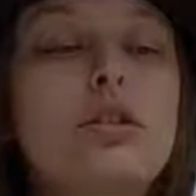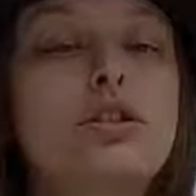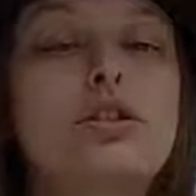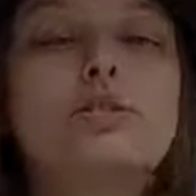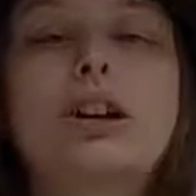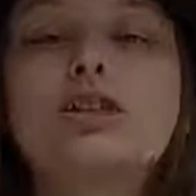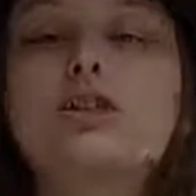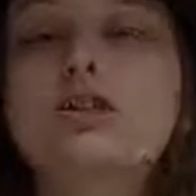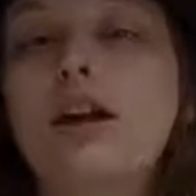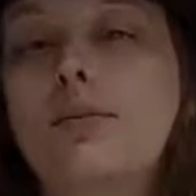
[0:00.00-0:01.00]
glue, make
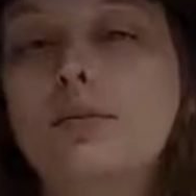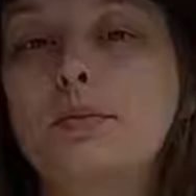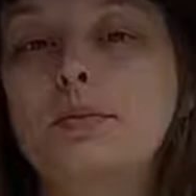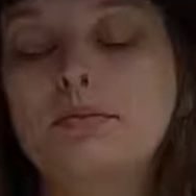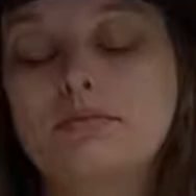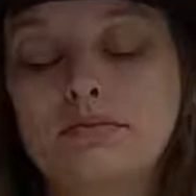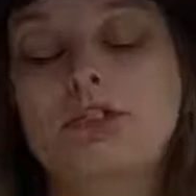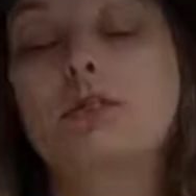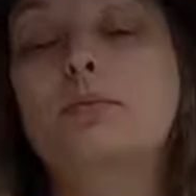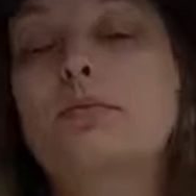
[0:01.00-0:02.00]
sure you have
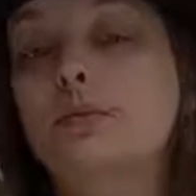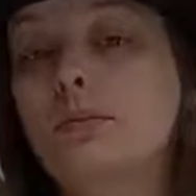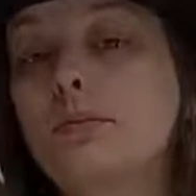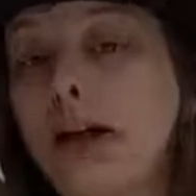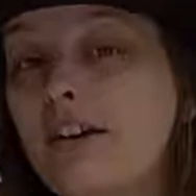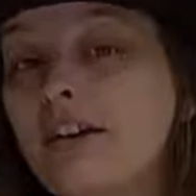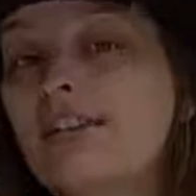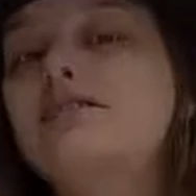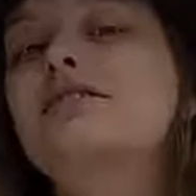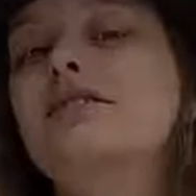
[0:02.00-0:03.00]

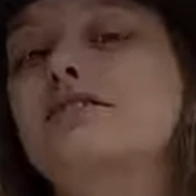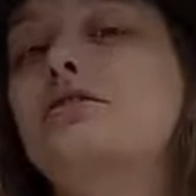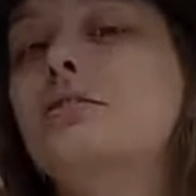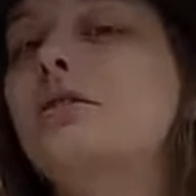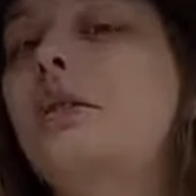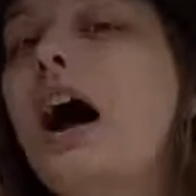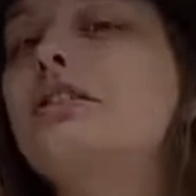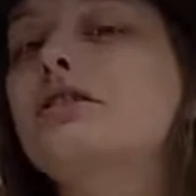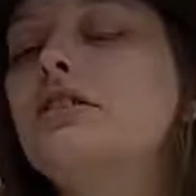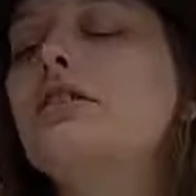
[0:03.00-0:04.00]
parents to
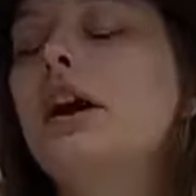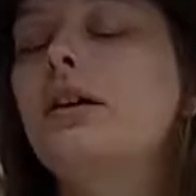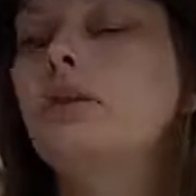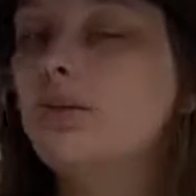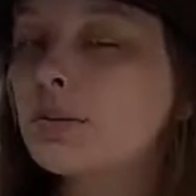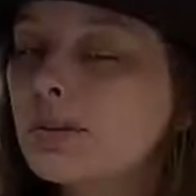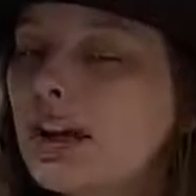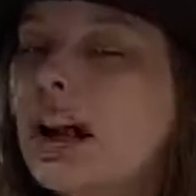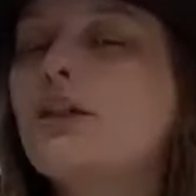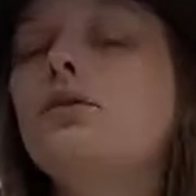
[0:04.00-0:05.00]
supervise you. Okay, we want to be
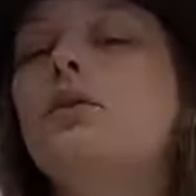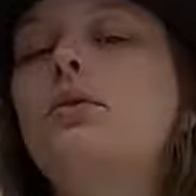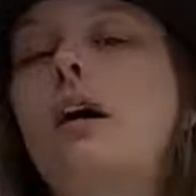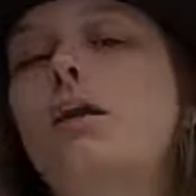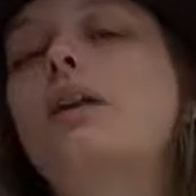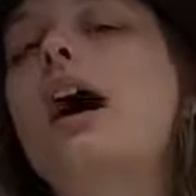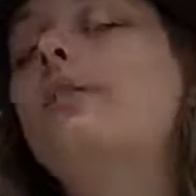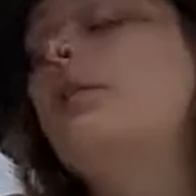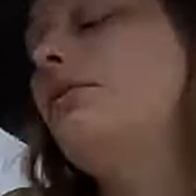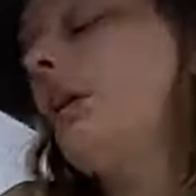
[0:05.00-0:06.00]
careful while we're
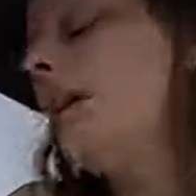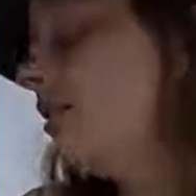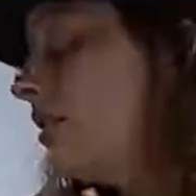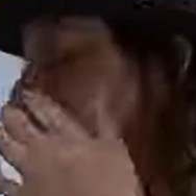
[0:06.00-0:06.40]
having fun.